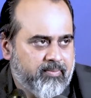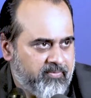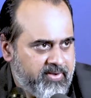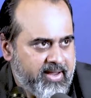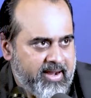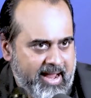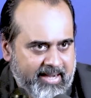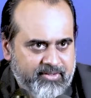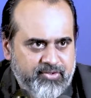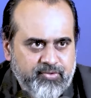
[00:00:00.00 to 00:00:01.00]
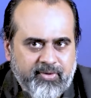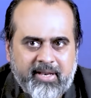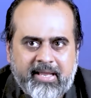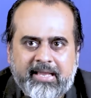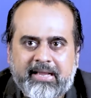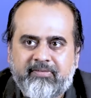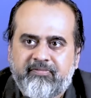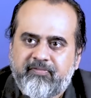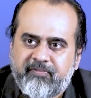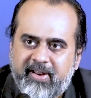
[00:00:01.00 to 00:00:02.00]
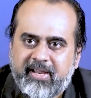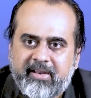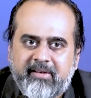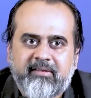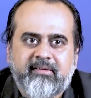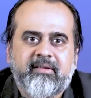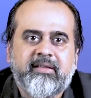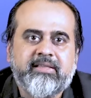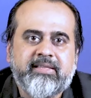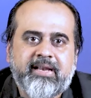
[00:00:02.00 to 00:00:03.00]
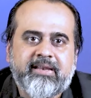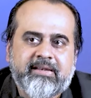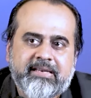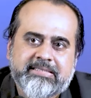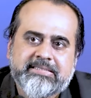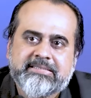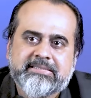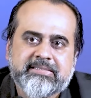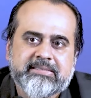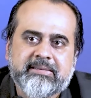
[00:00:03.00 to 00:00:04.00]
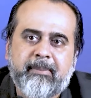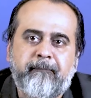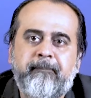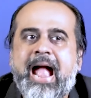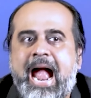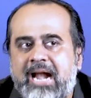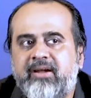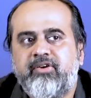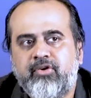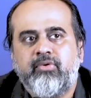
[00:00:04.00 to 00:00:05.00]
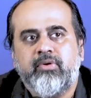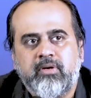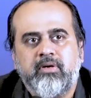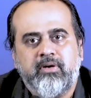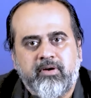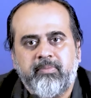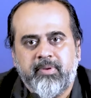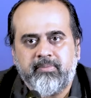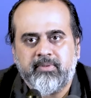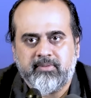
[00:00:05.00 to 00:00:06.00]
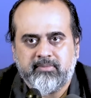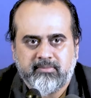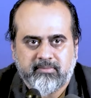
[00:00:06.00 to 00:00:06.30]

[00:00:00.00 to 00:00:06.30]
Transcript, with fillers: We are actually afraid that it is bad to hurt people.